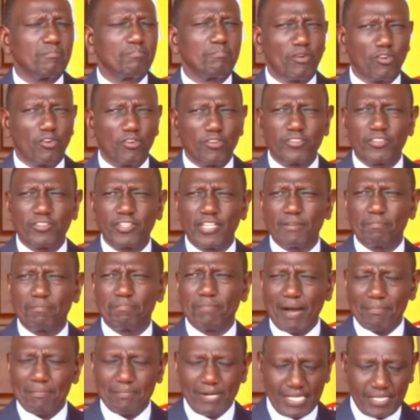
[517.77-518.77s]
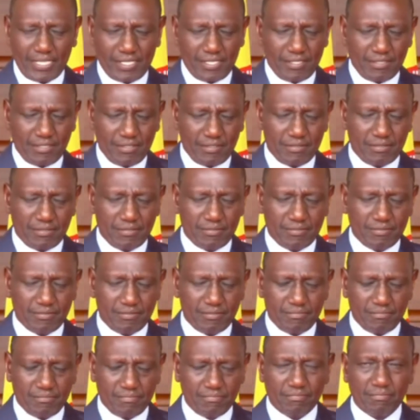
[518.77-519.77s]
both in public
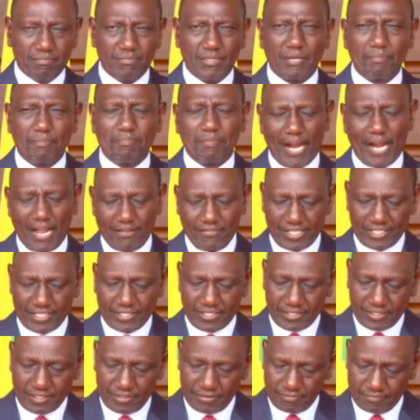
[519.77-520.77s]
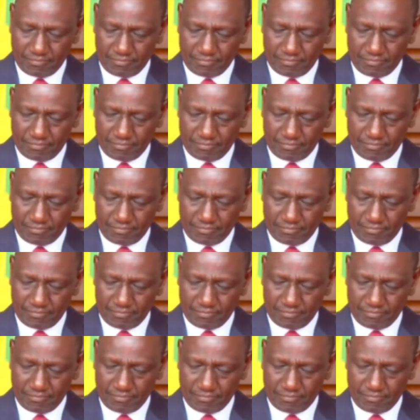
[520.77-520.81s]
and private,